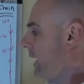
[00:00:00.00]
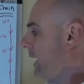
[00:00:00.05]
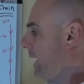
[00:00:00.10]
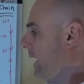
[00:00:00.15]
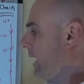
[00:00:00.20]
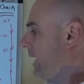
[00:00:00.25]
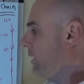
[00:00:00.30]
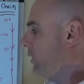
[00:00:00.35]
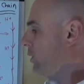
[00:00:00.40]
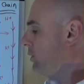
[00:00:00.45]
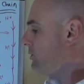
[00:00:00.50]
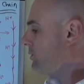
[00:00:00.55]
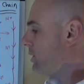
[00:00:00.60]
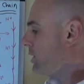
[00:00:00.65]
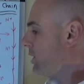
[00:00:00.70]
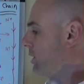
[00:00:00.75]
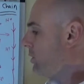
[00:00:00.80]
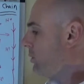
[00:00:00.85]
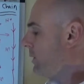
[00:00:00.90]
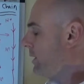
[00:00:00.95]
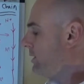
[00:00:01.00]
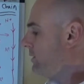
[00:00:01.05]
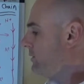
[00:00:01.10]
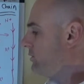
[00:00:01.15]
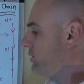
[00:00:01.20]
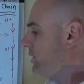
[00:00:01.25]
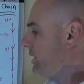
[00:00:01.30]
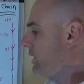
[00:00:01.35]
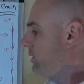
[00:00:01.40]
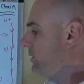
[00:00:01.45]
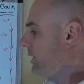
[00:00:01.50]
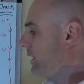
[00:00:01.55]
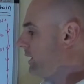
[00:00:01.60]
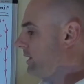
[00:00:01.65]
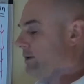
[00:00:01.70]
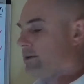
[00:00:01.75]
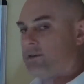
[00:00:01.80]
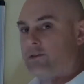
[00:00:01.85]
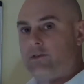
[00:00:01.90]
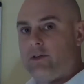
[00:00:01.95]
And overall we
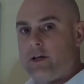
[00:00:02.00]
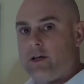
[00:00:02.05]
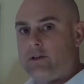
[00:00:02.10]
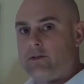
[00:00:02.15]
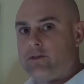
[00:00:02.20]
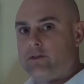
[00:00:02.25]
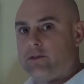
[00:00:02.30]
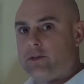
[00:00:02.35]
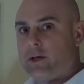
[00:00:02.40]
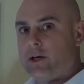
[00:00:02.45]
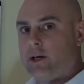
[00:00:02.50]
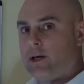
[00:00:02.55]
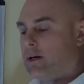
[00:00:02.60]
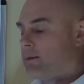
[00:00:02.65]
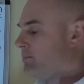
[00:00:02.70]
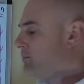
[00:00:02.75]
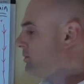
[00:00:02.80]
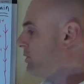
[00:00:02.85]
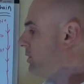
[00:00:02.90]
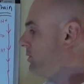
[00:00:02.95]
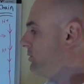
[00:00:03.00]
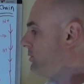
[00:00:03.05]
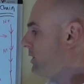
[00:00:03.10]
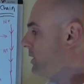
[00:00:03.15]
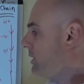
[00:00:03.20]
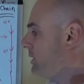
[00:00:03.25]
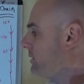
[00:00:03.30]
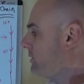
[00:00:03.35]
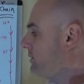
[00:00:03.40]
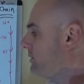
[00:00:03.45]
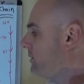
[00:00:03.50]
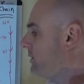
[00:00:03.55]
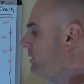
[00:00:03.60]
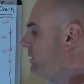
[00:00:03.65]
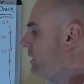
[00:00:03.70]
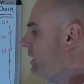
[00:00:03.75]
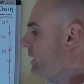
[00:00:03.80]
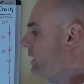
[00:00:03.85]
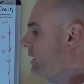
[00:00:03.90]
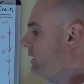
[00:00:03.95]
generate 6 protons.
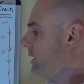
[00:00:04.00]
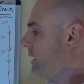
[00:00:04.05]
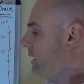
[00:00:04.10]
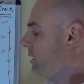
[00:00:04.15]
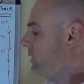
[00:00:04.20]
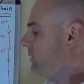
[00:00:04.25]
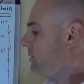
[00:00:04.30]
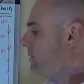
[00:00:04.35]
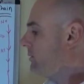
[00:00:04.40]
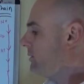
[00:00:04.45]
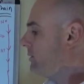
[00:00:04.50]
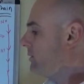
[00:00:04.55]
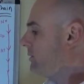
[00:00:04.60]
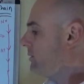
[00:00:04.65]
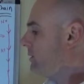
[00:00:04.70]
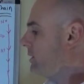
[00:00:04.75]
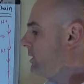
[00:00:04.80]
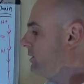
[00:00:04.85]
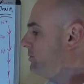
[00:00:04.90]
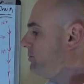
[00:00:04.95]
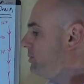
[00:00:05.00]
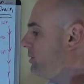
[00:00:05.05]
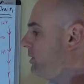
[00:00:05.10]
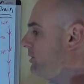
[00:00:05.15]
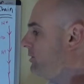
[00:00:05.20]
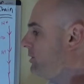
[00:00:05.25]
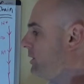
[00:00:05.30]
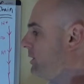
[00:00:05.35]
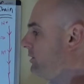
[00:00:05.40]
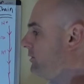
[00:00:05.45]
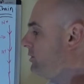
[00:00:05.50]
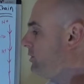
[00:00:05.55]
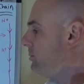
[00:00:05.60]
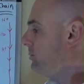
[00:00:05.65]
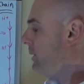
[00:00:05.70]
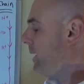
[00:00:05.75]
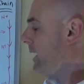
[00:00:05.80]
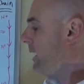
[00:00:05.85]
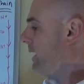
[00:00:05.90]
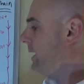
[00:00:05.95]
Now these protons are
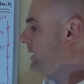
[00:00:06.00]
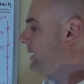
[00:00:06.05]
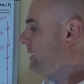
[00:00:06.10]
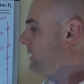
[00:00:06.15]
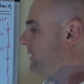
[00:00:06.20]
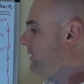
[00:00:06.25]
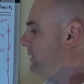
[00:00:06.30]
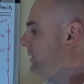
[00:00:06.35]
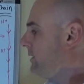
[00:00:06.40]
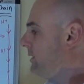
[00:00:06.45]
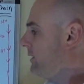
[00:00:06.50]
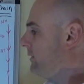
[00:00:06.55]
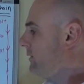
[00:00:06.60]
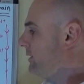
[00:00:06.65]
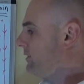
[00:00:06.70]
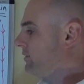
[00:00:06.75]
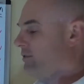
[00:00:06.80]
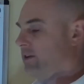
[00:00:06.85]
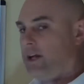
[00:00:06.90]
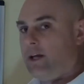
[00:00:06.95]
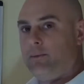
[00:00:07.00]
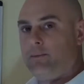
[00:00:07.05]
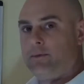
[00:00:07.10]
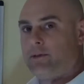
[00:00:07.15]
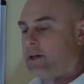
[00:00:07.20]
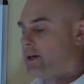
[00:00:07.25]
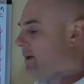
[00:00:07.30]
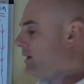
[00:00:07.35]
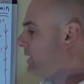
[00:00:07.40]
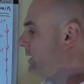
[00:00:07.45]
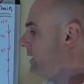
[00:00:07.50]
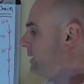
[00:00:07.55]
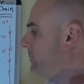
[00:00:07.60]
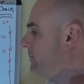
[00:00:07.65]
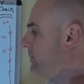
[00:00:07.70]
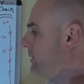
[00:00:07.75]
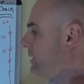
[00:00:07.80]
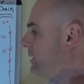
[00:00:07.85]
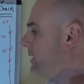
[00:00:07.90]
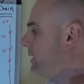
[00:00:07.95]
made the same
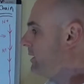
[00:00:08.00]
time